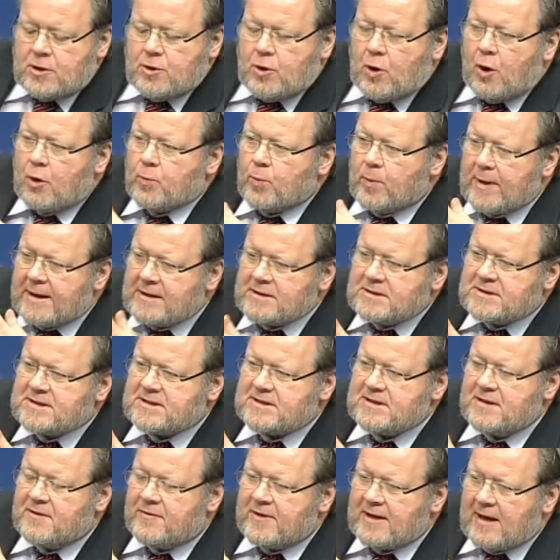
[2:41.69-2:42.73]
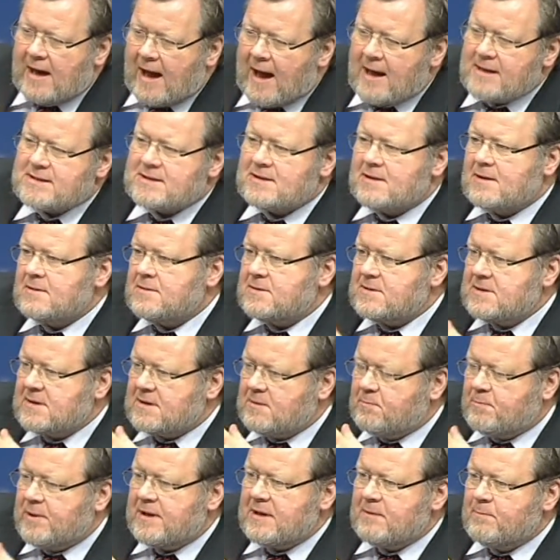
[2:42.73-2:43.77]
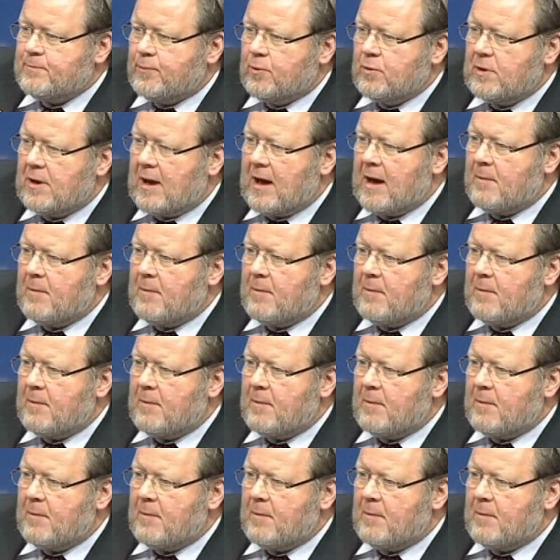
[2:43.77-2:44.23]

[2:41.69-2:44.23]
convince the Icelandic people